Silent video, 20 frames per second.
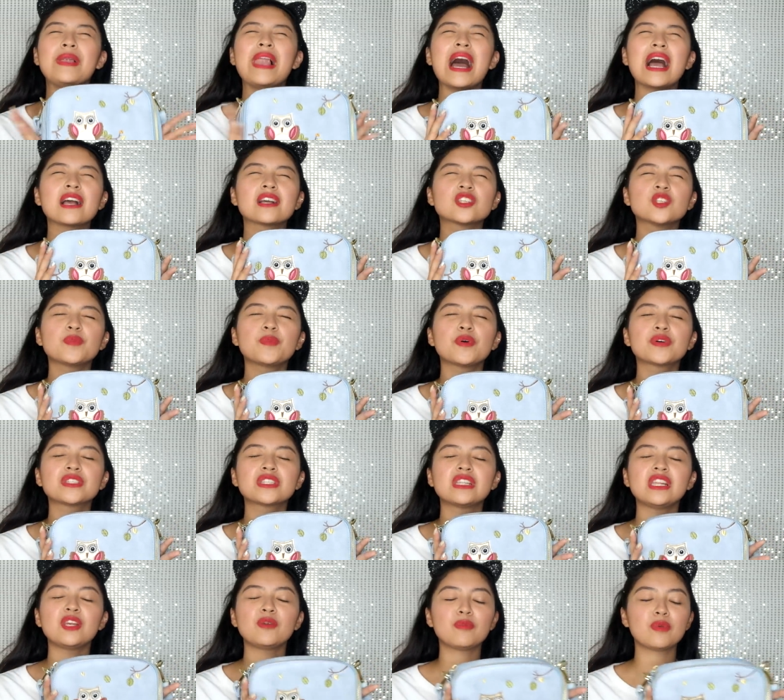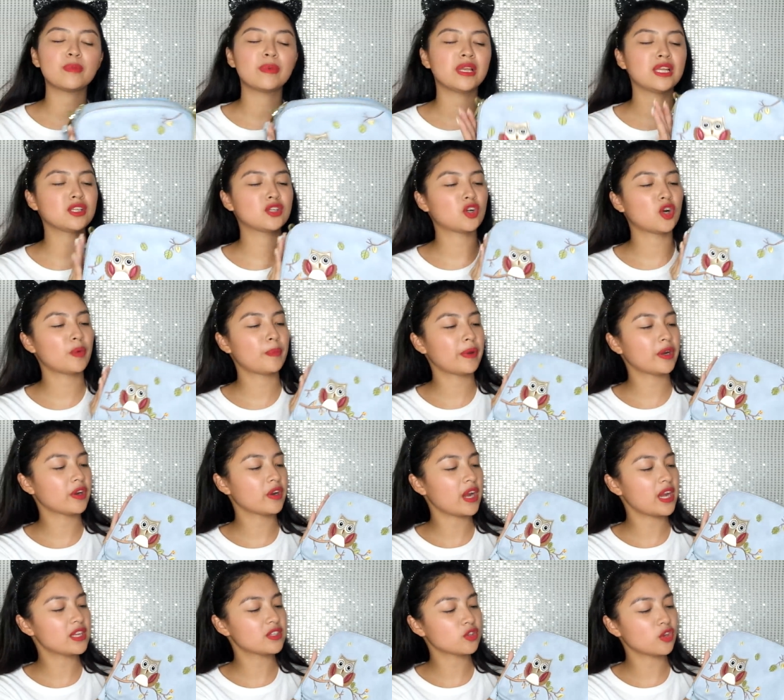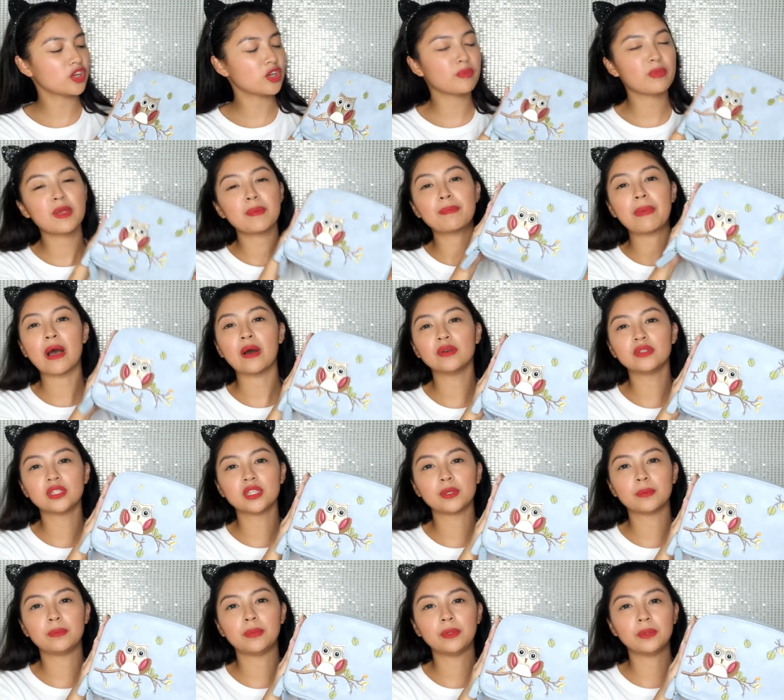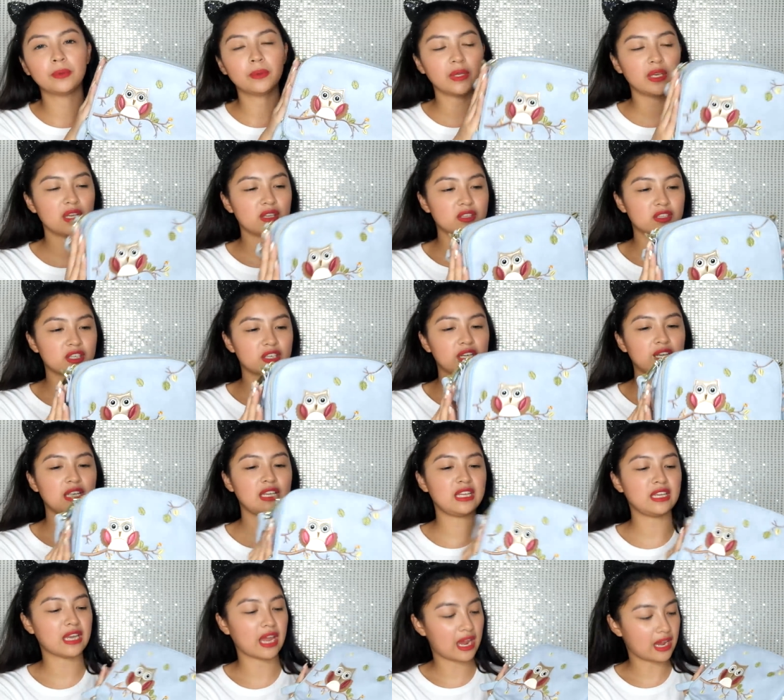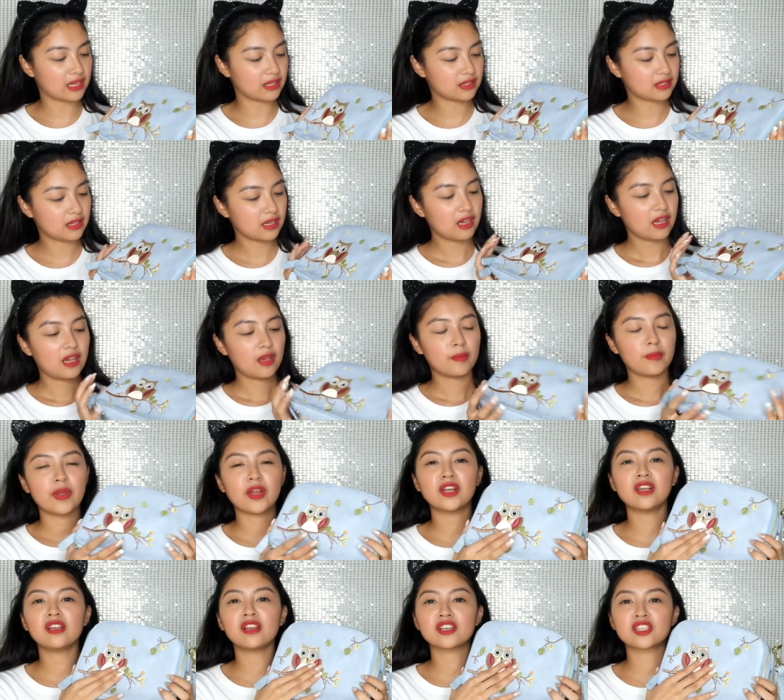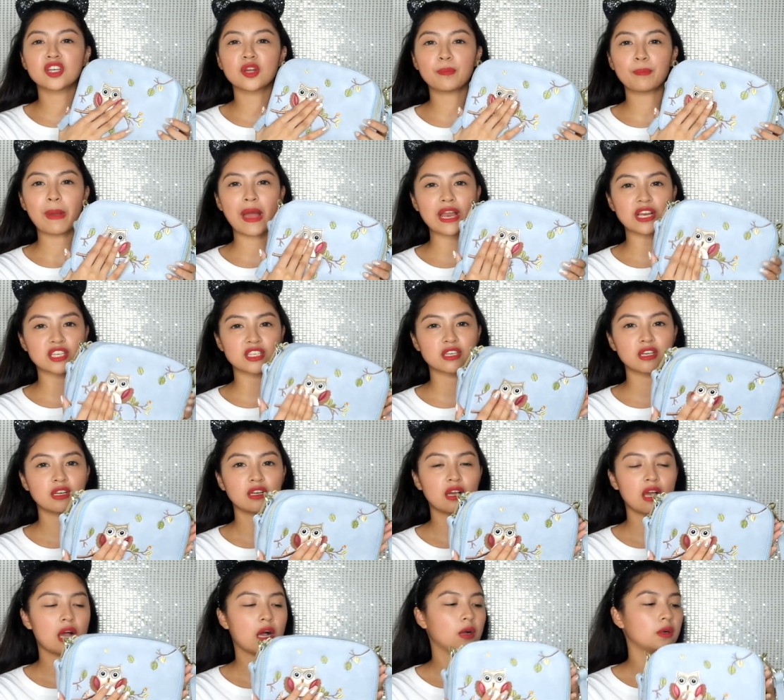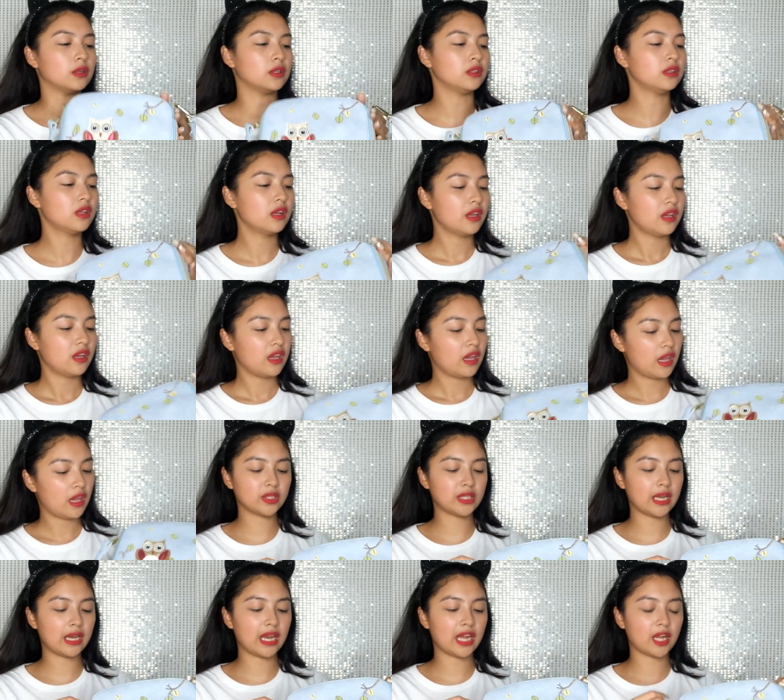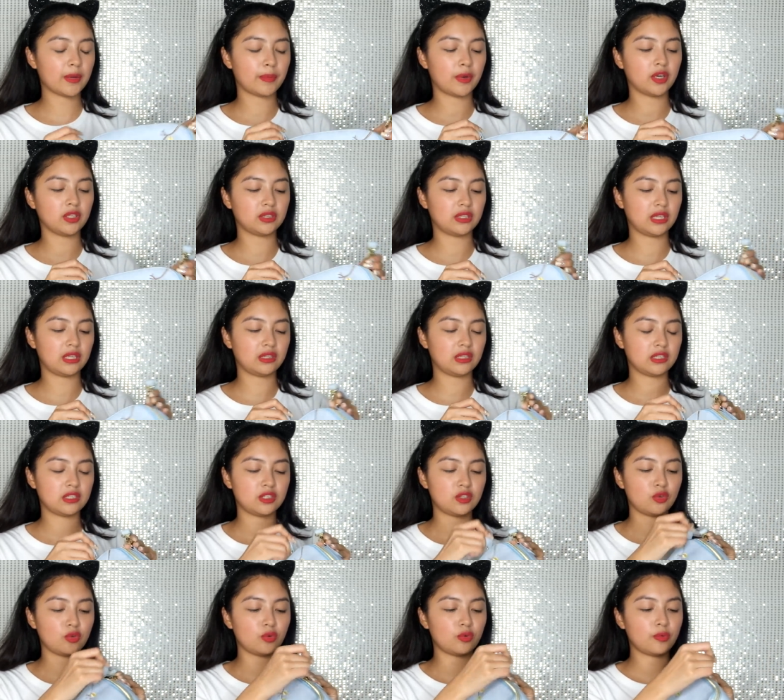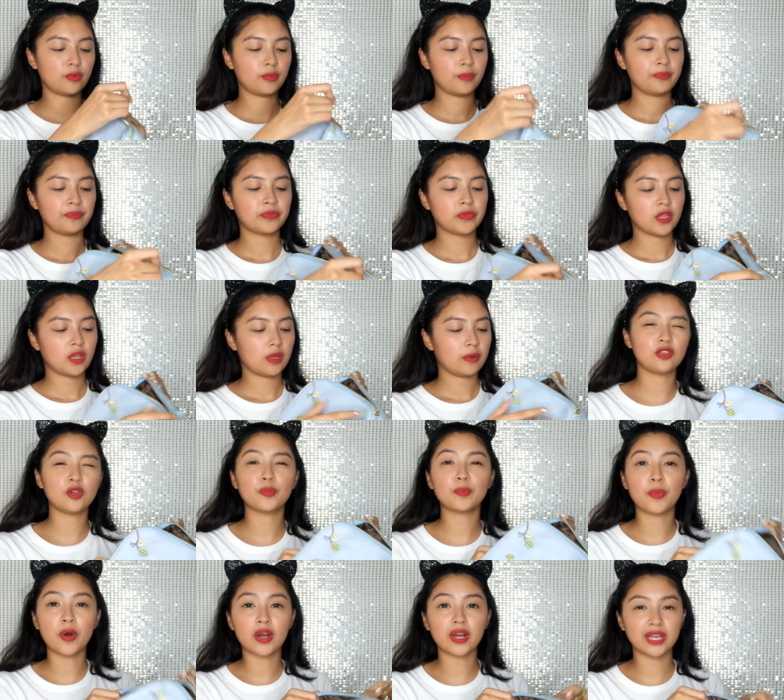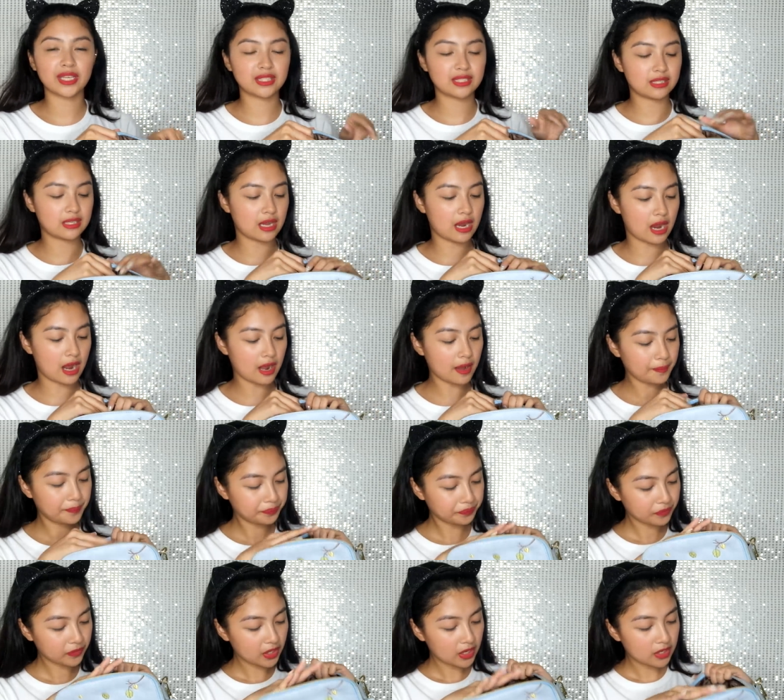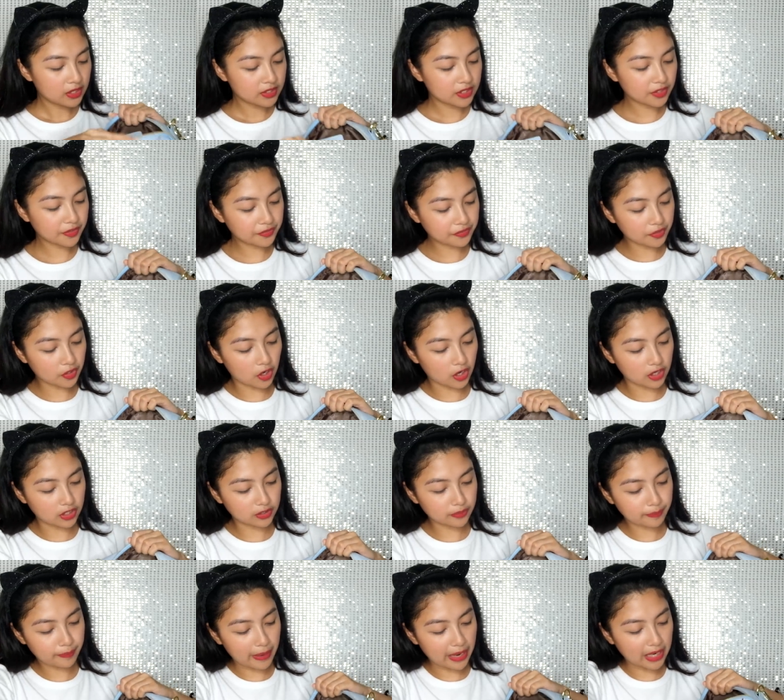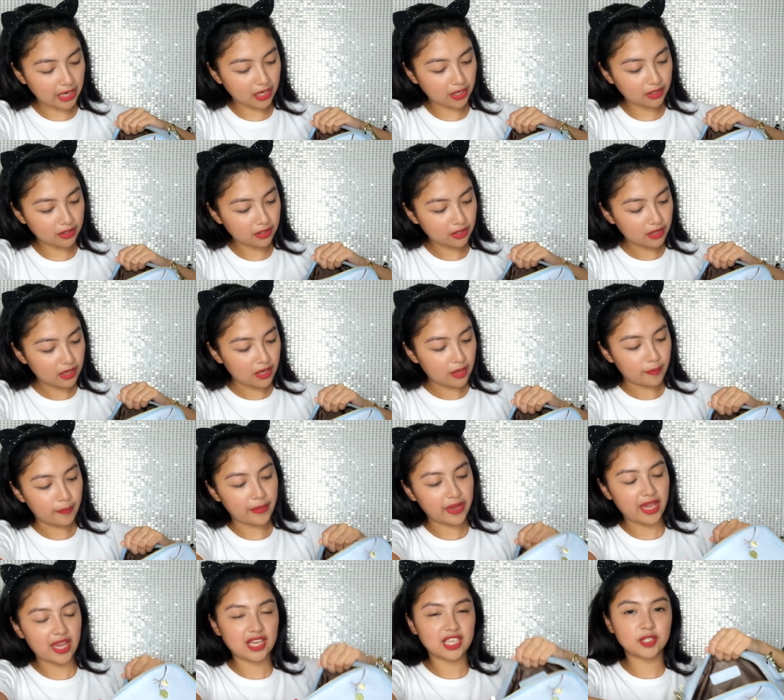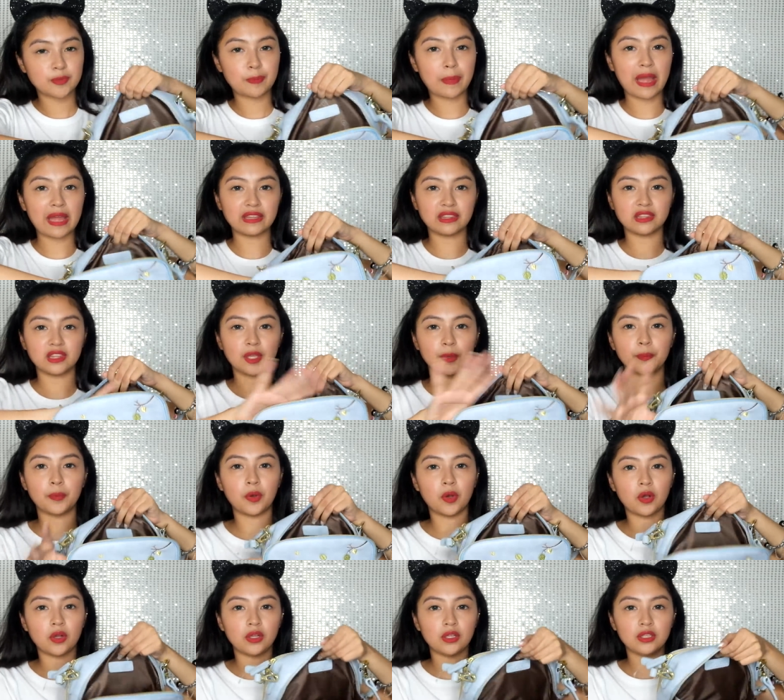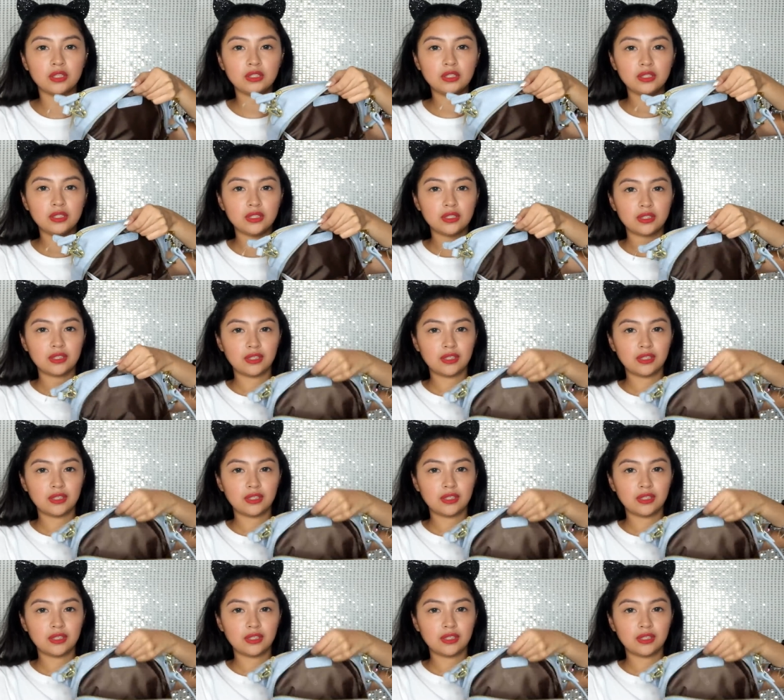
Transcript: Black supposedly yung bibilin ko, pero I saw na may powder blue and it's really nice. Meron lang siyang patch ng owl. What I like about it is yung pockets niya. Sa front, parang may expandable